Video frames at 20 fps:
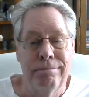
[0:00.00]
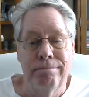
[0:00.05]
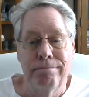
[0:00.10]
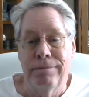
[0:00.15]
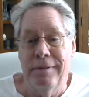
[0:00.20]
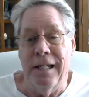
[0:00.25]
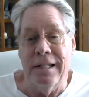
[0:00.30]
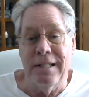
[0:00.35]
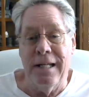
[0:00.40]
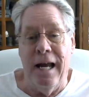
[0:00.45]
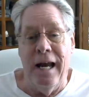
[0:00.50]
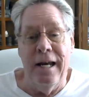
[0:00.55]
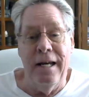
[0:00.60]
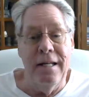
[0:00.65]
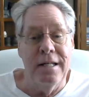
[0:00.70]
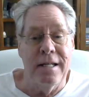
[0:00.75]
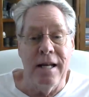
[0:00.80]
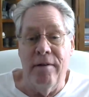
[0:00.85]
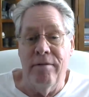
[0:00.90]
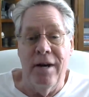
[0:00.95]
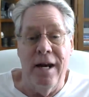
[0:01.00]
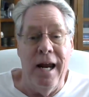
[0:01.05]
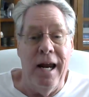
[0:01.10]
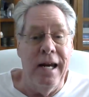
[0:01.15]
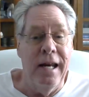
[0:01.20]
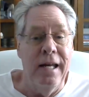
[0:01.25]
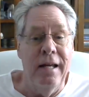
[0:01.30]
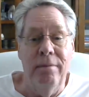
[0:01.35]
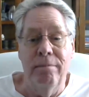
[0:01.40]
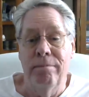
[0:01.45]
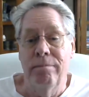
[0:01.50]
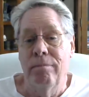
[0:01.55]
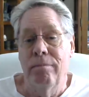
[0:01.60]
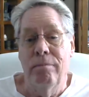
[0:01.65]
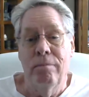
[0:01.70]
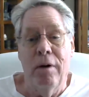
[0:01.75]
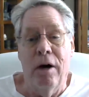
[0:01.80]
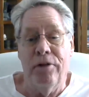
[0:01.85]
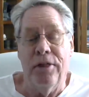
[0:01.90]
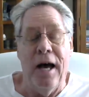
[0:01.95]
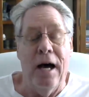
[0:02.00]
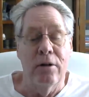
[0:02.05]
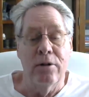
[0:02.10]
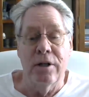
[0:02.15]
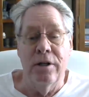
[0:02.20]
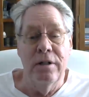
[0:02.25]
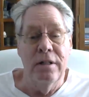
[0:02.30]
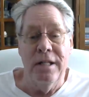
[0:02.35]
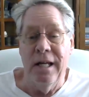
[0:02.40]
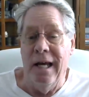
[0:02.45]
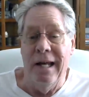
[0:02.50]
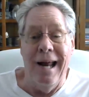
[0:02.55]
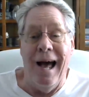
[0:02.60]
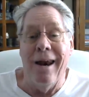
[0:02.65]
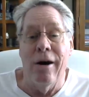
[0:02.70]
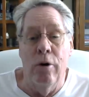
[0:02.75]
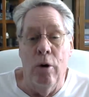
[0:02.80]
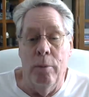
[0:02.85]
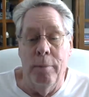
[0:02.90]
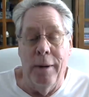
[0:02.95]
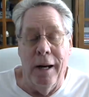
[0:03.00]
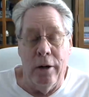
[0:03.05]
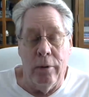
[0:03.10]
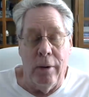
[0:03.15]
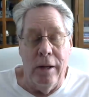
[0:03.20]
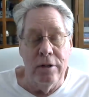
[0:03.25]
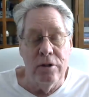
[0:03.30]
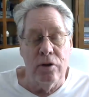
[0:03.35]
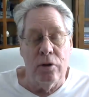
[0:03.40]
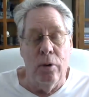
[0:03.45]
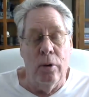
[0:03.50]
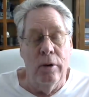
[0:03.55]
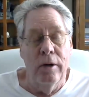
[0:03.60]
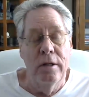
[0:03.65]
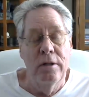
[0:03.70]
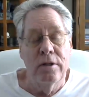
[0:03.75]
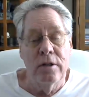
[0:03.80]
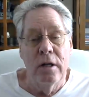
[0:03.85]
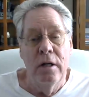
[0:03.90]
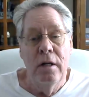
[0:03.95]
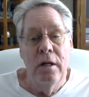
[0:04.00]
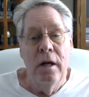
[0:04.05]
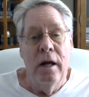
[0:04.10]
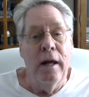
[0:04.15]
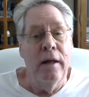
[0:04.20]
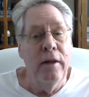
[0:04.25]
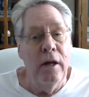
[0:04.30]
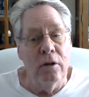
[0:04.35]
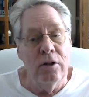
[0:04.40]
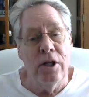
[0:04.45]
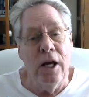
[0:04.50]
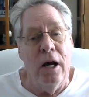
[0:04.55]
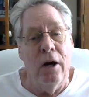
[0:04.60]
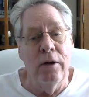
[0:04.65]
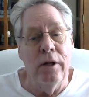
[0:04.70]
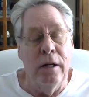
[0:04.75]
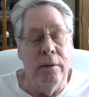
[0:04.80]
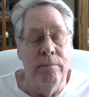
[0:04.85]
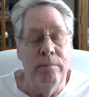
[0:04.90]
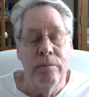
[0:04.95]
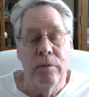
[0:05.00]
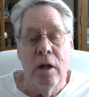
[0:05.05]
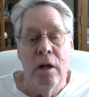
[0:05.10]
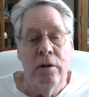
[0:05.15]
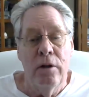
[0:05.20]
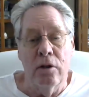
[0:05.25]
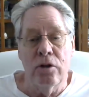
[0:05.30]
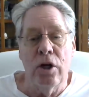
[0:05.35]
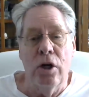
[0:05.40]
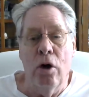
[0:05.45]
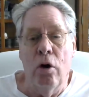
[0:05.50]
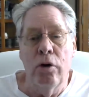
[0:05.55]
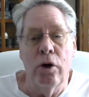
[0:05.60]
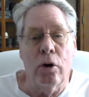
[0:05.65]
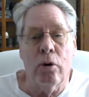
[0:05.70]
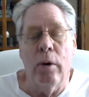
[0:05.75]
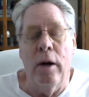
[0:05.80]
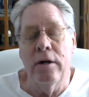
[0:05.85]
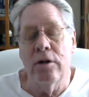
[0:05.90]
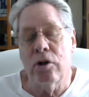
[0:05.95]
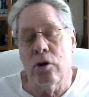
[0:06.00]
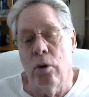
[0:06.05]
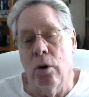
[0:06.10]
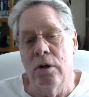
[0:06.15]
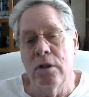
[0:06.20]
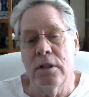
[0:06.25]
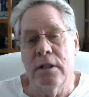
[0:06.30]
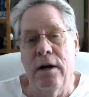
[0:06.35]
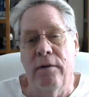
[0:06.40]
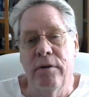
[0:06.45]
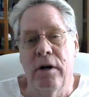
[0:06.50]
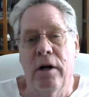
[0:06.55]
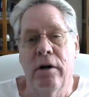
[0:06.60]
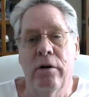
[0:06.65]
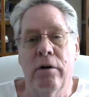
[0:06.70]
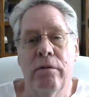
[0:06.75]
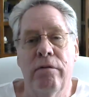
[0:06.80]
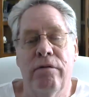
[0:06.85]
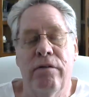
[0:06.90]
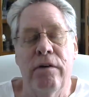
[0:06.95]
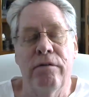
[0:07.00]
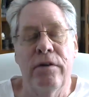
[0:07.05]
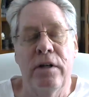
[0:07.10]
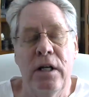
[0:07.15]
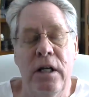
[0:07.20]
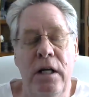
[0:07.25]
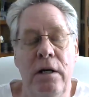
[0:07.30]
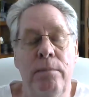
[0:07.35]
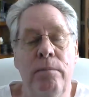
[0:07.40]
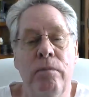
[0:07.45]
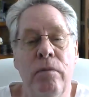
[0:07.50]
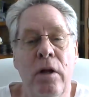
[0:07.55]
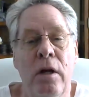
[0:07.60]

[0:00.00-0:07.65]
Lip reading: 680, 780, 1,010. I don't know what my credit score is. And they'll tell you. They'll say, oh, your credit score is 715,